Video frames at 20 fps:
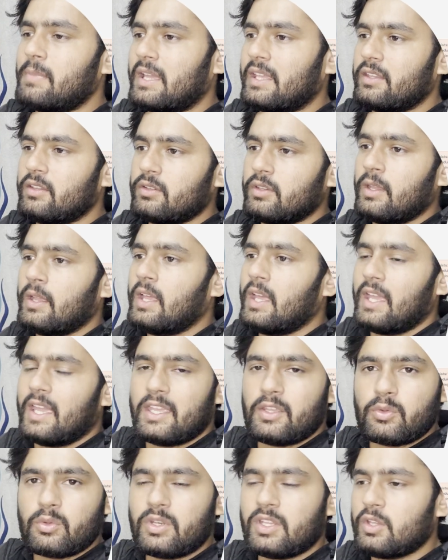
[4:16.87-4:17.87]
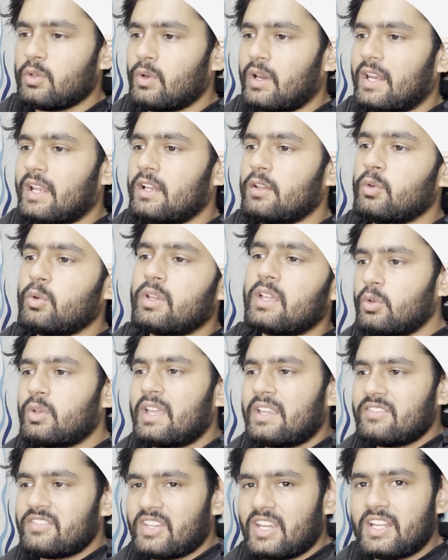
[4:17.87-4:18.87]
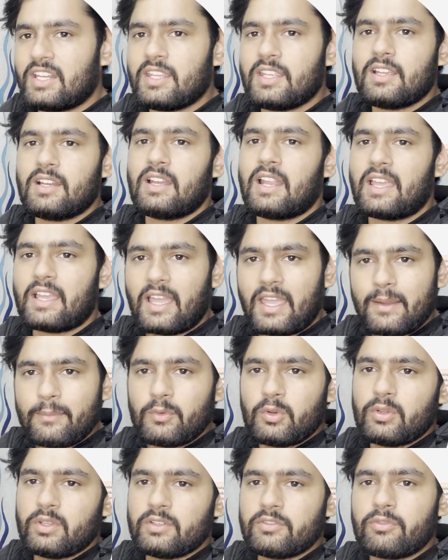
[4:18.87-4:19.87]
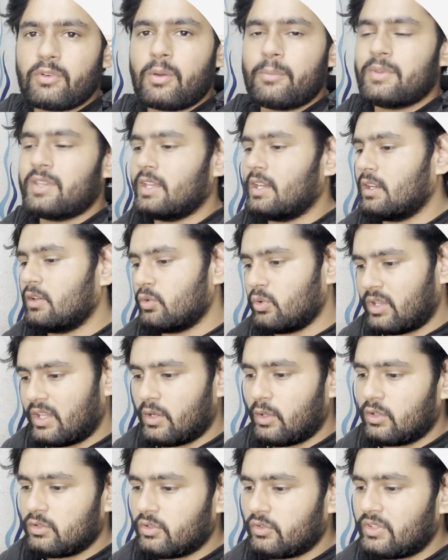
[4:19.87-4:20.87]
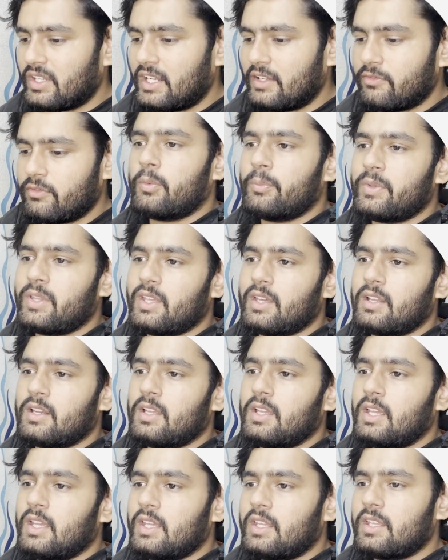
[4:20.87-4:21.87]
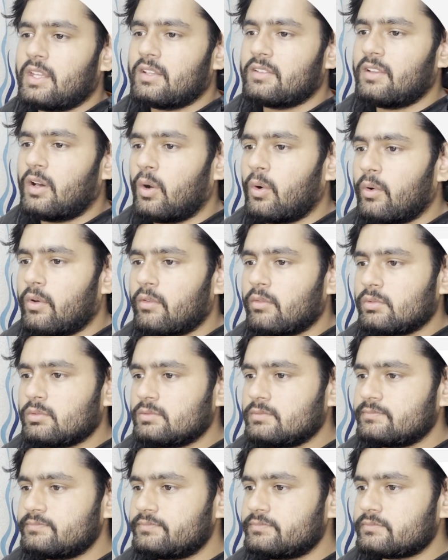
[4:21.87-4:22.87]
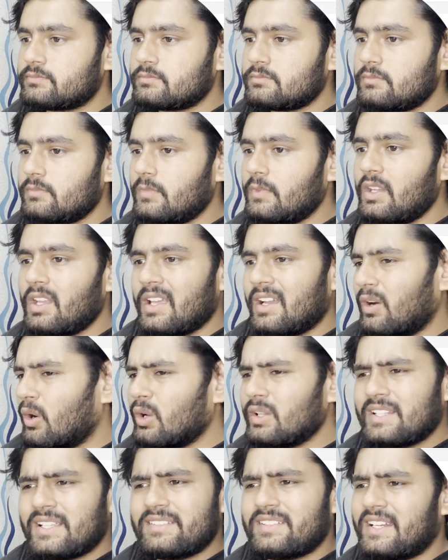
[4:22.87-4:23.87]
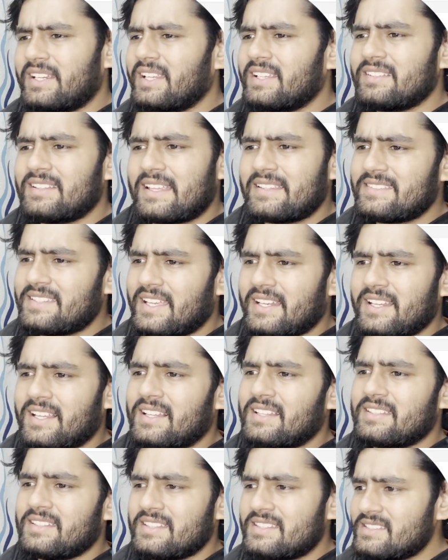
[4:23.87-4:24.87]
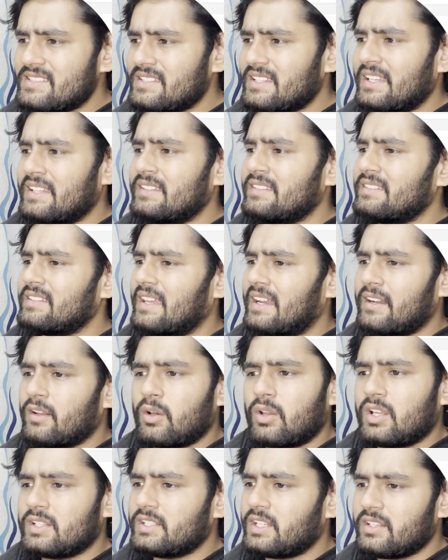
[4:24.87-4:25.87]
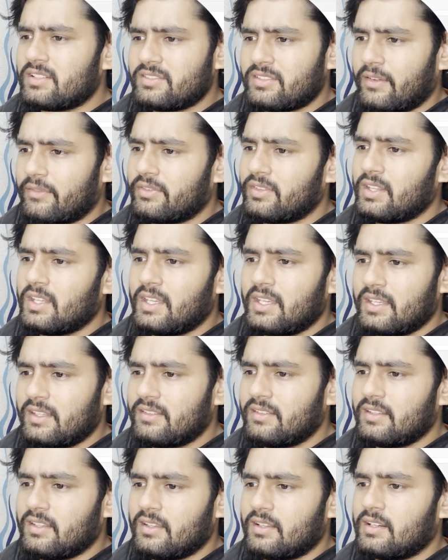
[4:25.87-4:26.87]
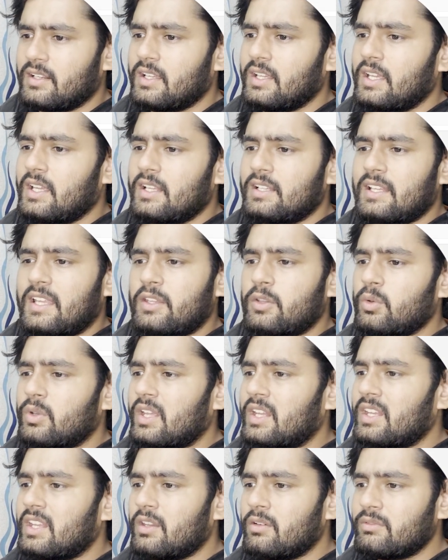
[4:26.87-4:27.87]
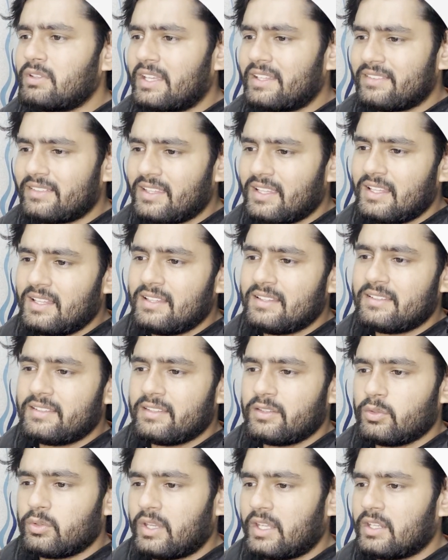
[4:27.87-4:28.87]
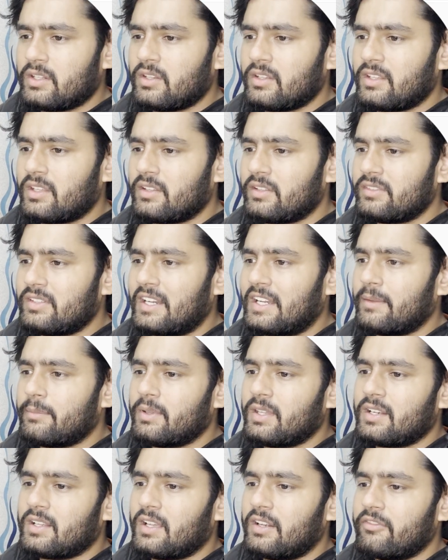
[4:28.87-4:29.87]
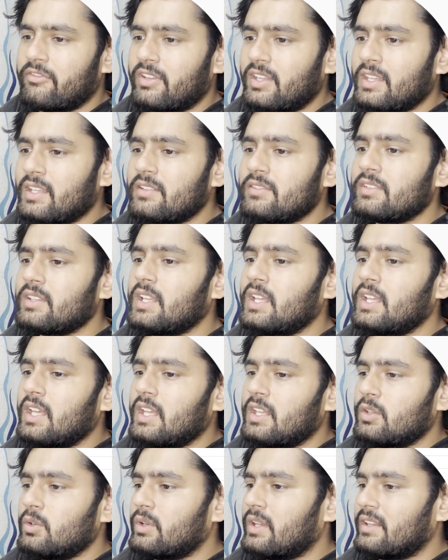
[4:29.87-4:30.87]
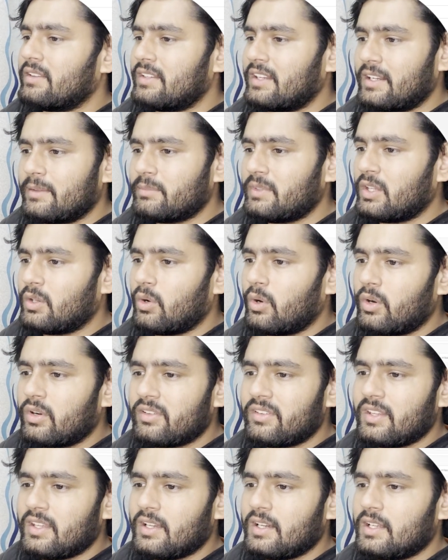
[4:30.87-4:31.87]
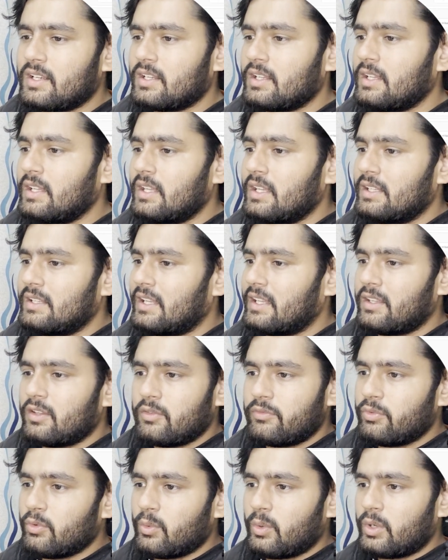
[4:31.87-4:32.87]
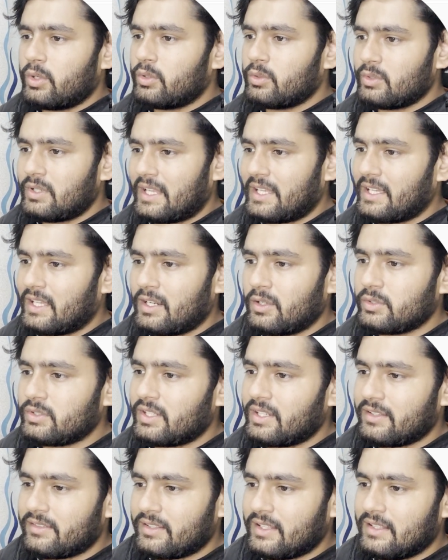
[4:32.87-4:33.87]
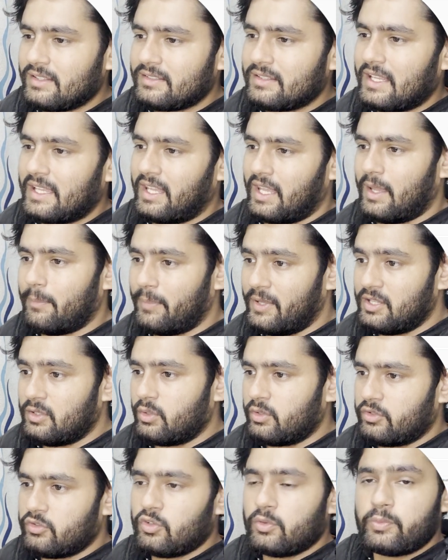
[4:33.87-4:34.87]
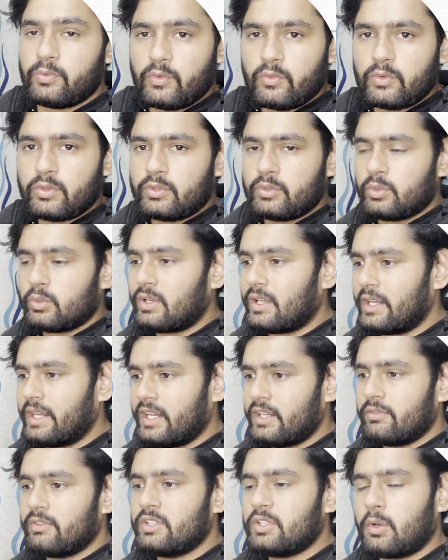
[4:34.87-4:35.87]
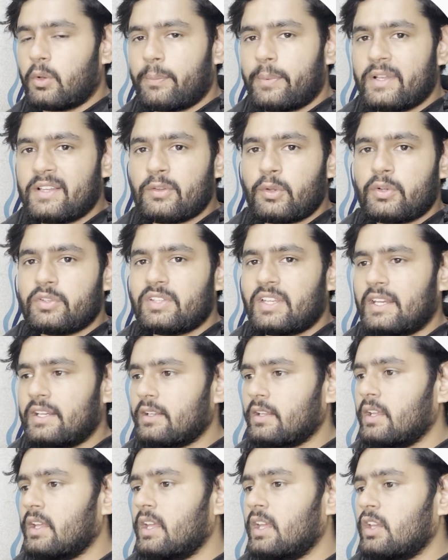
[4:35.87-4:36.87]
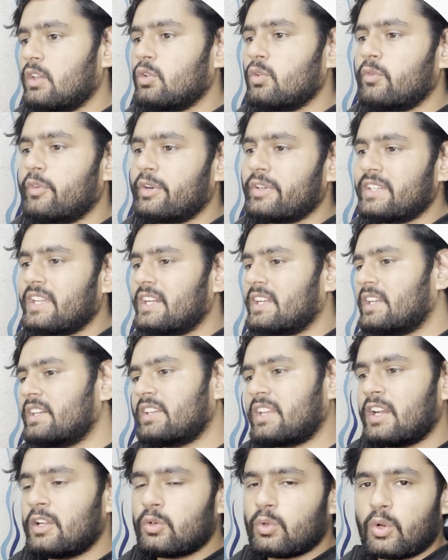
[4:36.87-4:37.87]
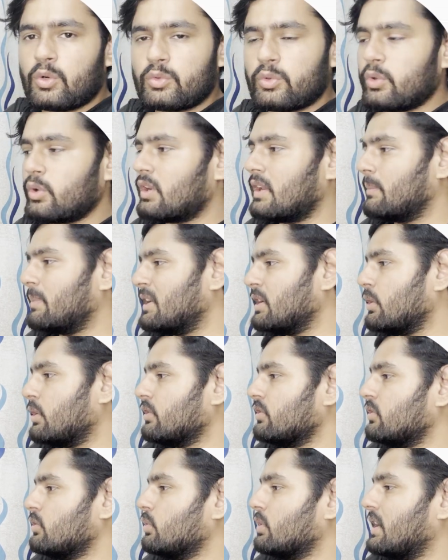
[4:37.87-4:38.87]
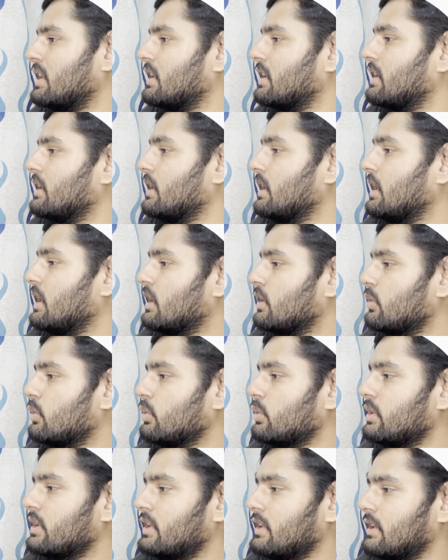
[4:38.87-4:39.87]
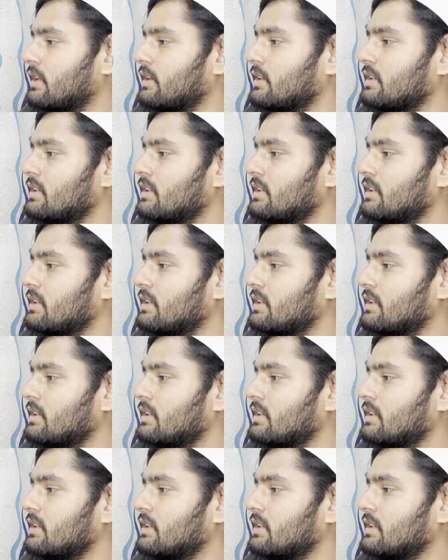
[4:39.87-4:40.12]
by a unique URL. You can chat here like I am doing from here. You can also chat from here. Here is the overview. All the settings like channels, instance, and all other stuffs is here. Like you can give the skills. You can set up your config. You can set up the nodes here. Like if you want to like another skills like Apple Notes. If you want to connect with Apple Notes and you want that it can talk to your Apple Notes, you can do here.